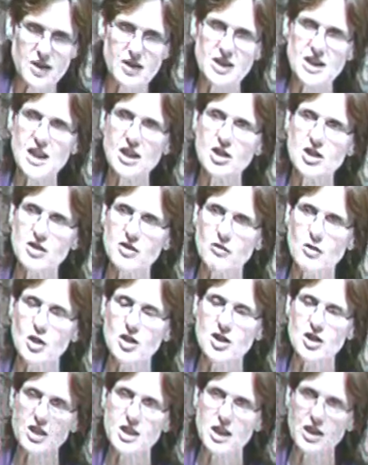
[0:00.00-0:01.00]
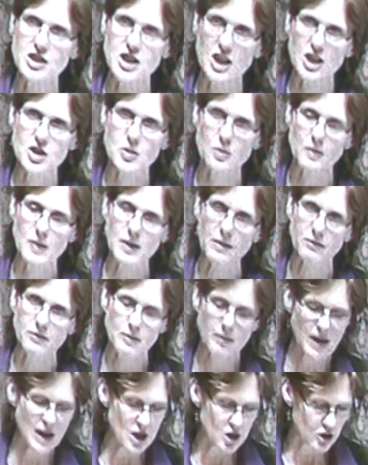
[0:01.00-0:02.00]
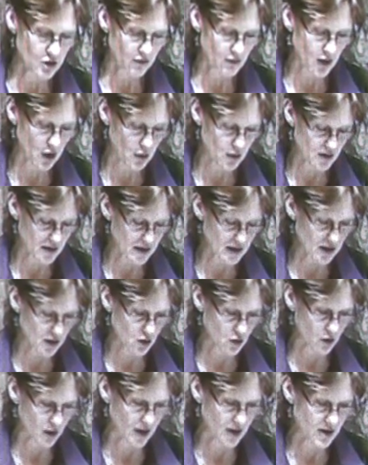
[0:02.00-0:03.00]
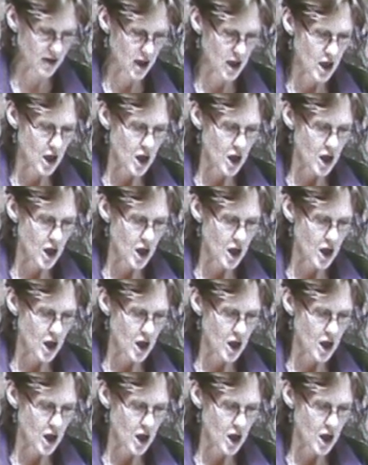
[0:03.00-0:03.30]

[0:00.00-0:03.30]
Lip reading: teachers who got in touch with me from each of those districts.